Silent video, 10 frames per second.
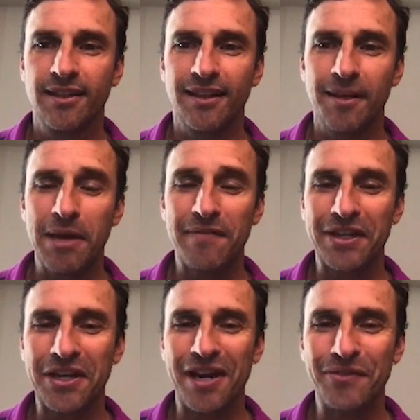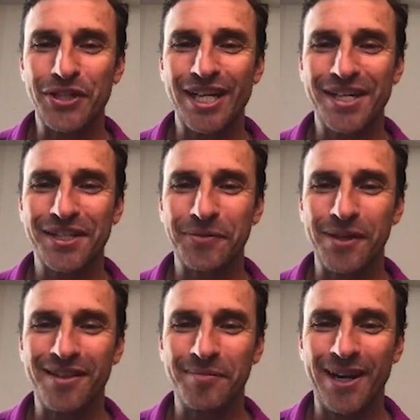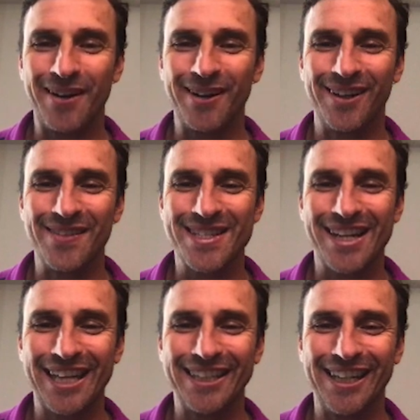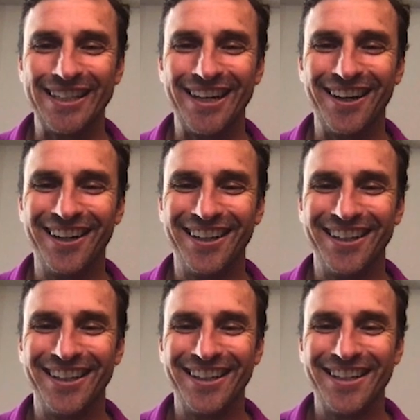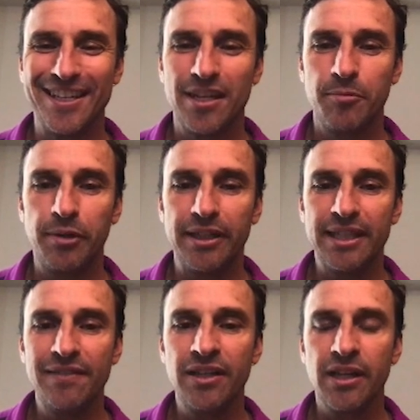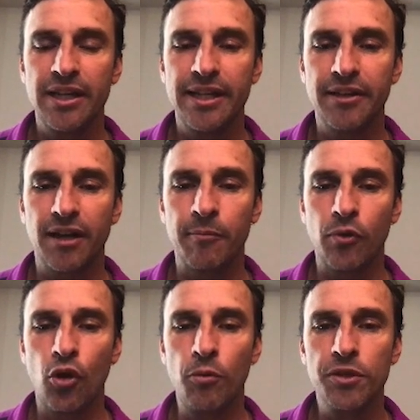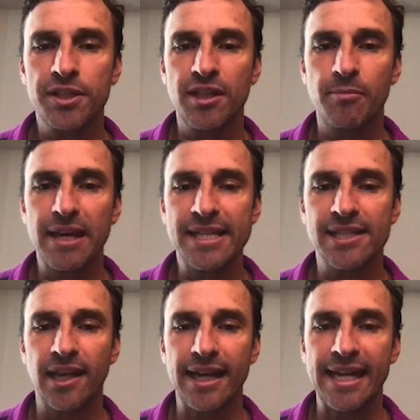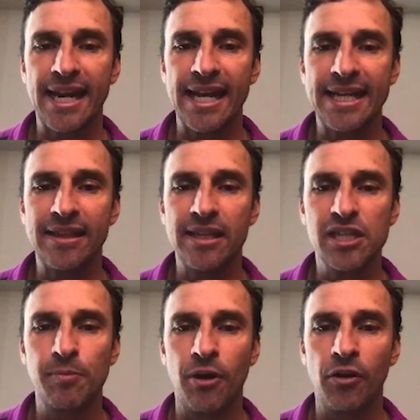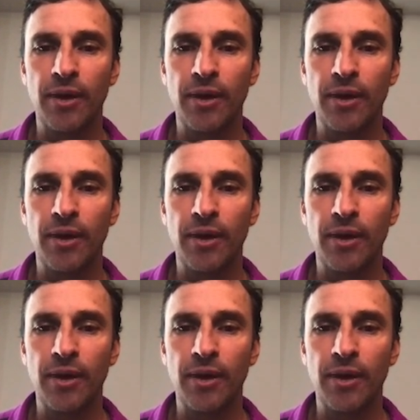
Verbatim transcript: I'm having a conversation with a parent on the sideline there. But even here, I'm almost to the baseline and I get this ball